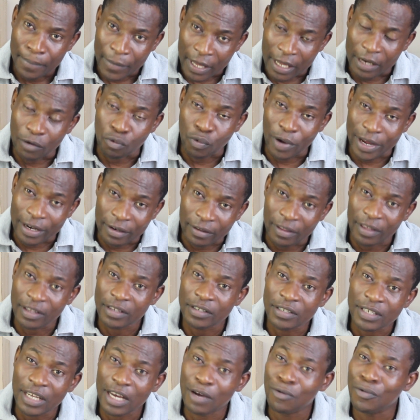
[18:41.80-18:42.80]
And when
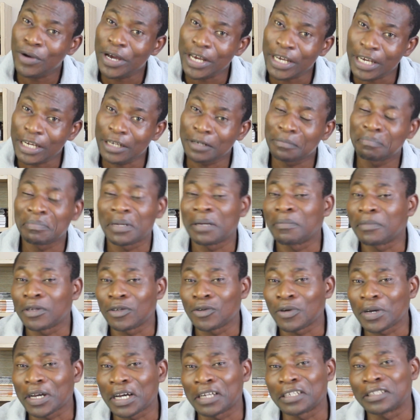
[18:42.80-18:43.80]
things are working, maybe
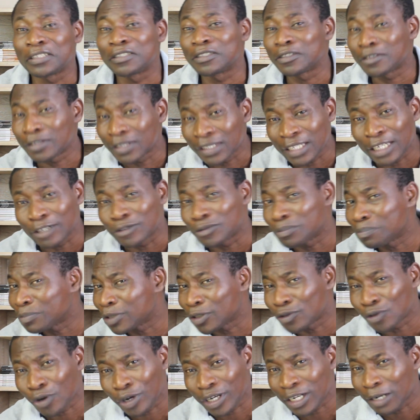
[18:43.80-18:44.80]
you can then be
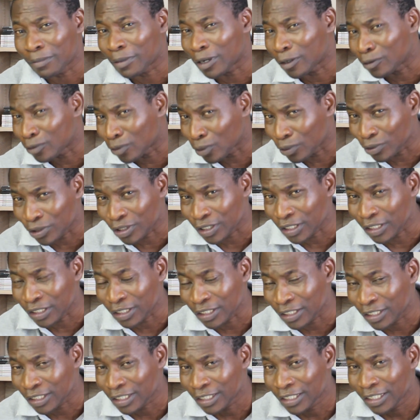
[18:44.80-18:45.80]
talking about those
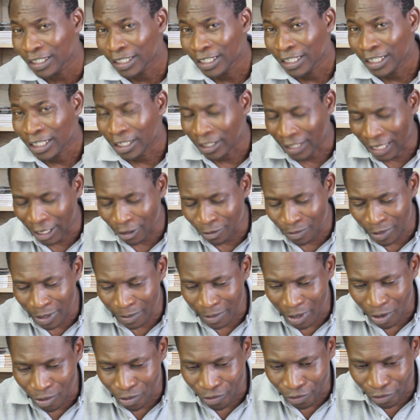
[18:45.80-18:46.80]
things. I
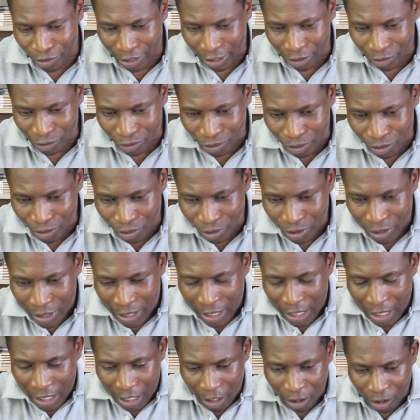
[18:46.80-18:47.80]
remember when we were in school, we
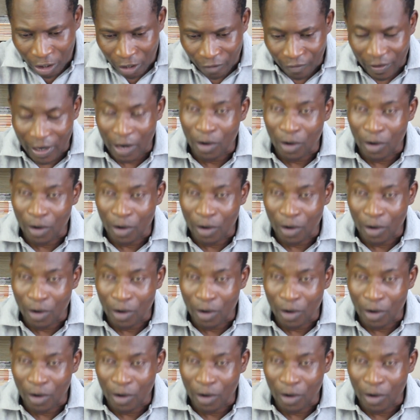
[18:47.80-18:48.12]
had a lot